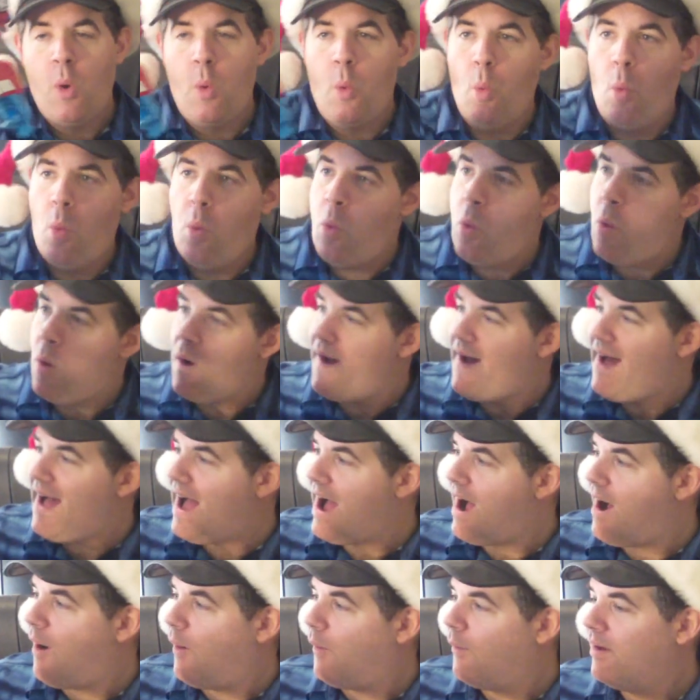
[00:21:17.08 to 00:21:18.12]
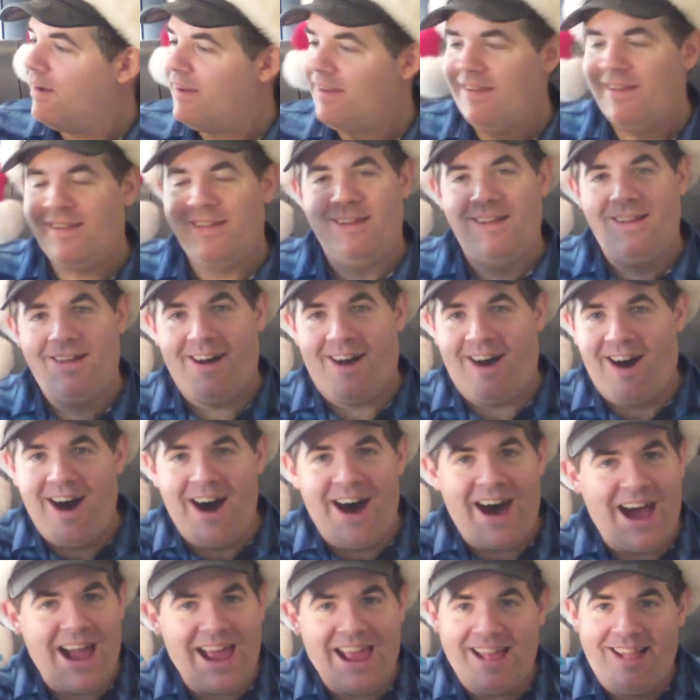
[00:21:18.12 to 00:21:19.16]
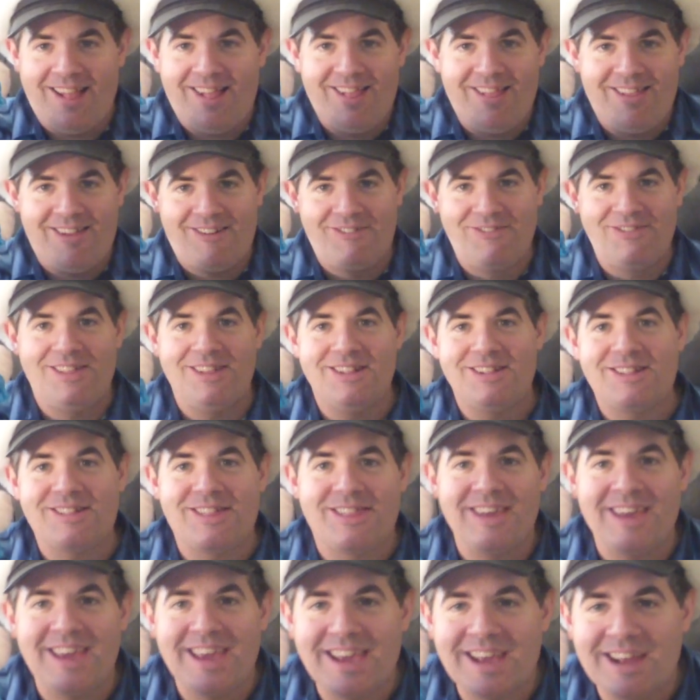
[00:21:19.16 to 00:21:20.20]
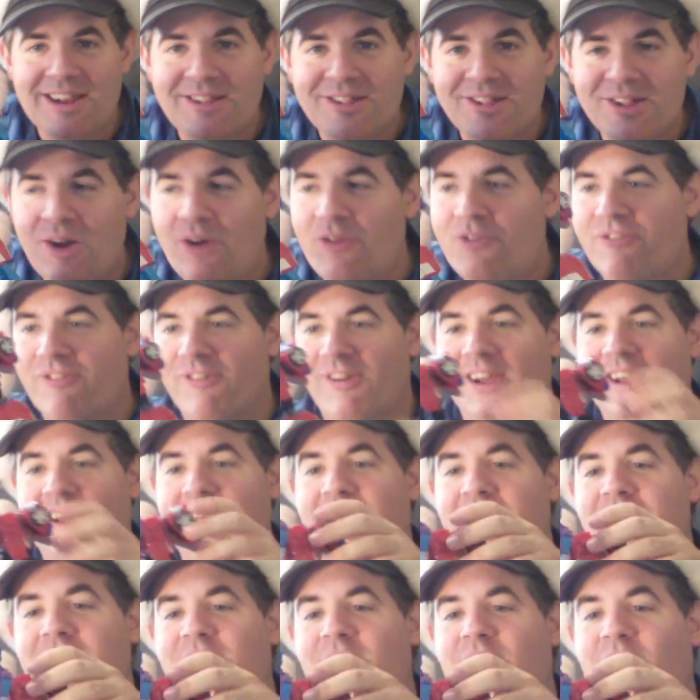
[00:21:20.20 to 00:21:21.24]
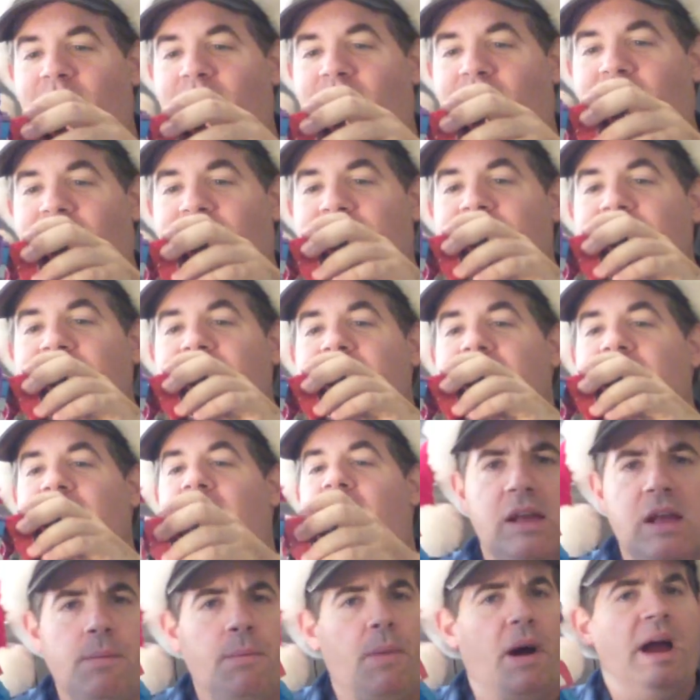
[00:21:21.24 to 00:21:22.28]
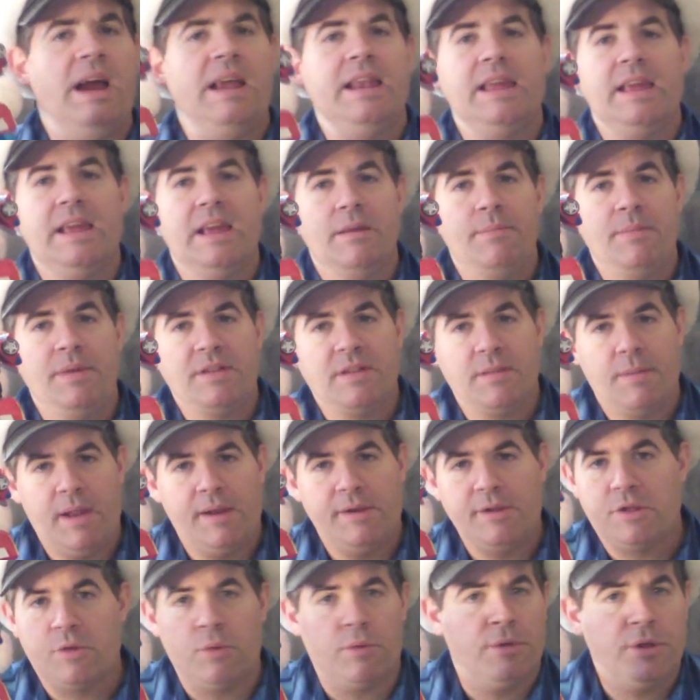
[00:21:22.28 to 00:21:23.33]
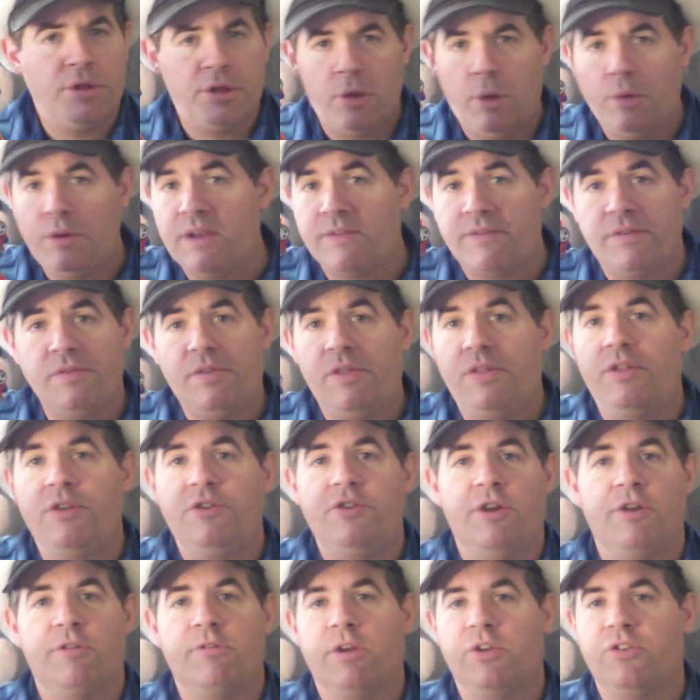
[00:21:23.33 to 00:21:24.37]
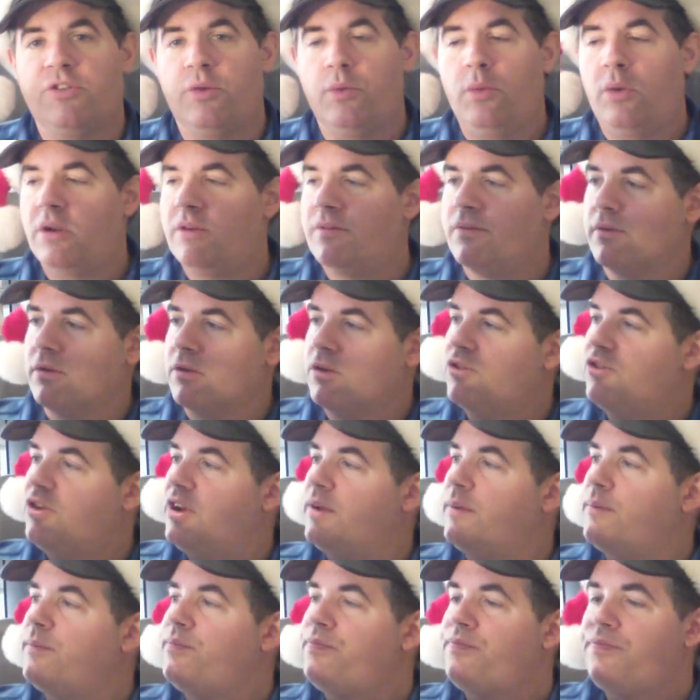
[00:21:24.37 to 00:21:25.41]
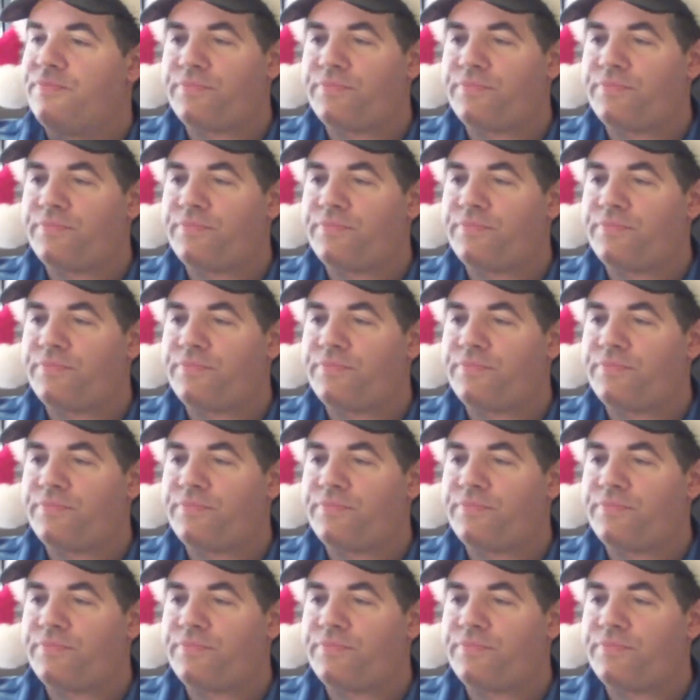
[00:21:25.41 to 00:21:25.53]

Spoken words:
Wow. I love this thing. It's so freaking cool. Combining him into Menasor is no different than the Generation 1 version.